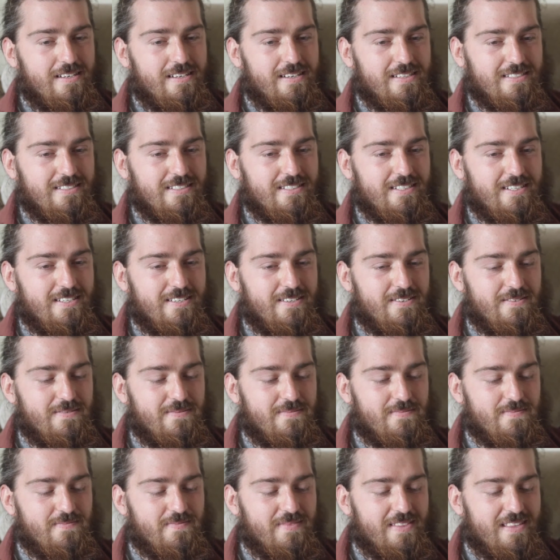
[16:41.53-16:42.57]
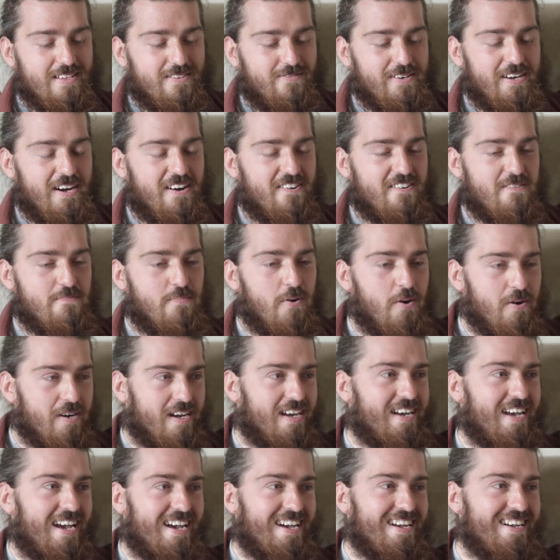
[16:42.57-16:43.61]
And we got her a
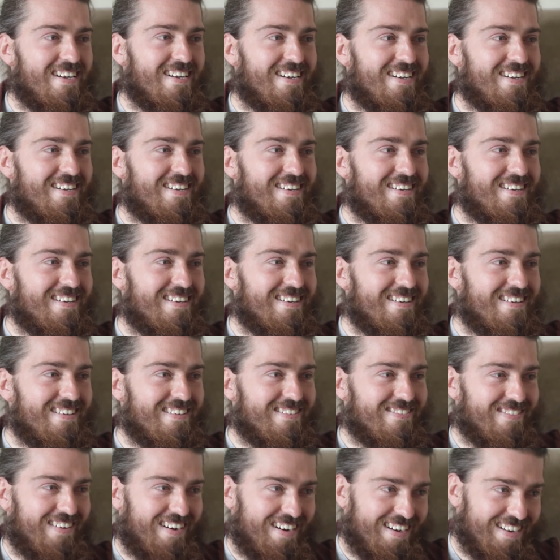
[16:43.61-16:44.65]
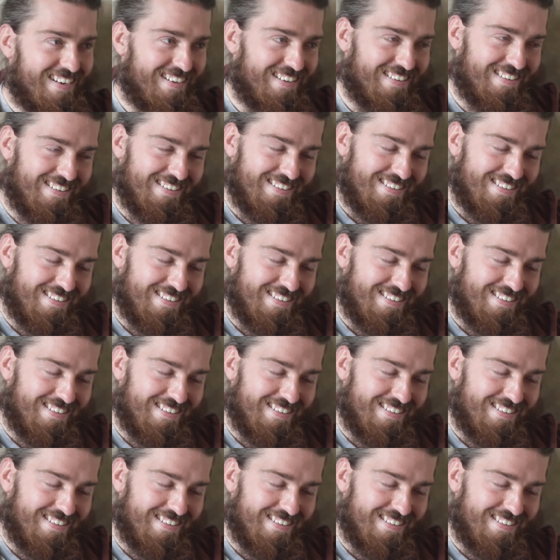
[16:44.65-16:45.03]
pug cake, right?